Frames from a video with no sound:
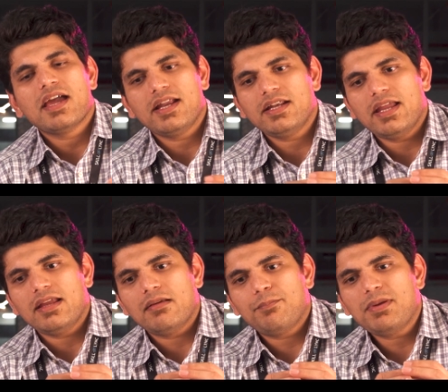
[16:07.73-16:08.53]
And
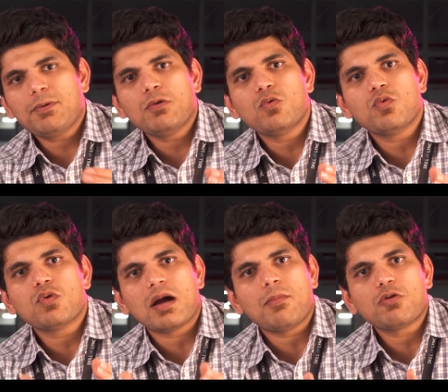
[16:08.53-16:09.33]
people who
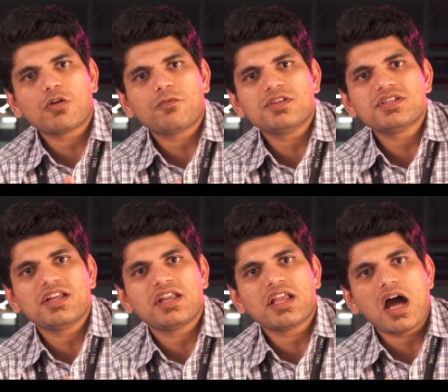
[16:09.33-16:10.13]
come out of
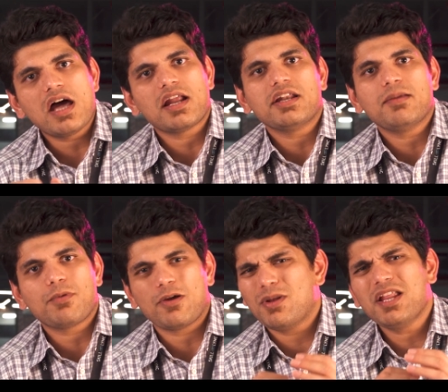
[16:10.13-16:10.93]
engineering are
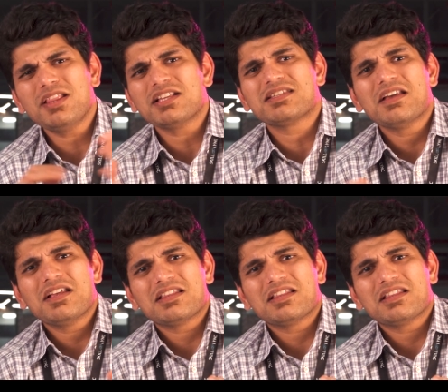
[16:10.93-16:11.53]
unemployable and that's